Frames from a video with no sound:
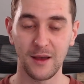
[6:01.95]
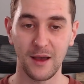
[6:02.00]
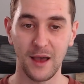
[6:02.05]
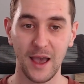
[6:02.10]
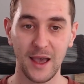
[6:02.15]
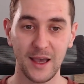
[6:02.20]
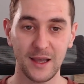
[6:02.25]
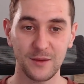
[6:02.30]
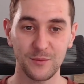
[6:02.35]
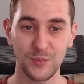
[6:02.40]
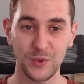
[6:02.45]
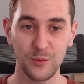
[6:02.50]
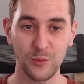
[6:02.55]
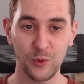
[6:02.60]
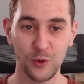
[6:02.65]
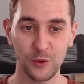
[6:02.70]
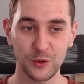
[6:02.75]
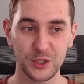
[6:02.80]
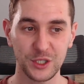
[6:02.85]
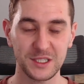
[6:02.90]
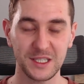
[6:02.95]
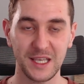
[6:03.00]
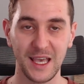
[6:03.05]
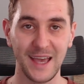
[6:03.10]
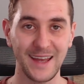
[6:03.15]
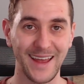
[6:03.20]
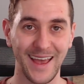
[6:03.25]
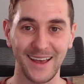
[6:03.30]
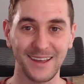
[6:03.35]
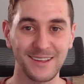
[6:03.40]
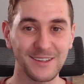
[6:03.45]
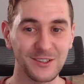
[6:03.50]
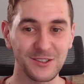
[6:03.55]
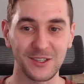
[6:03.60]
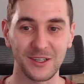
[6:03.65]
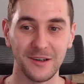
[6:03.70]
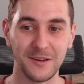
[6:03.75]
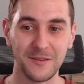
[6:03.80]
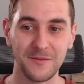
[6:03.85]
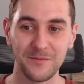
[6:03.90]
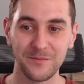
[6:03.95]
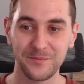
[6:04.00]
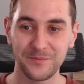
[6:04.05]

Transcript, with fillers: And people just can't handle it.